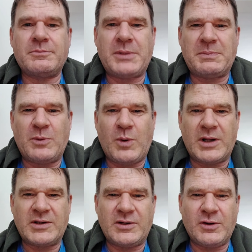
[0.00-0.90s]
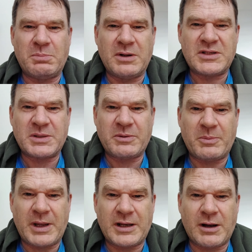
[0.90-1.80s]
People wanted to know about some of
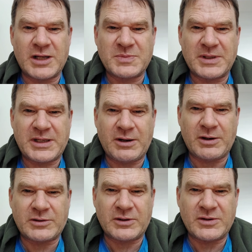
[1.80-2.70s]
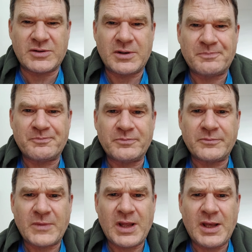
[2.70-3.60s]
my cosmic characters
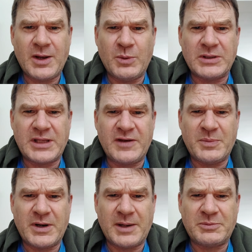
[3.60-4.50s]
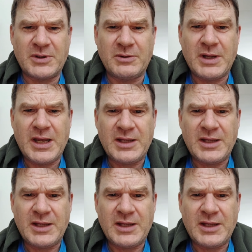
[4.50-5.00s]
and what they've been up to.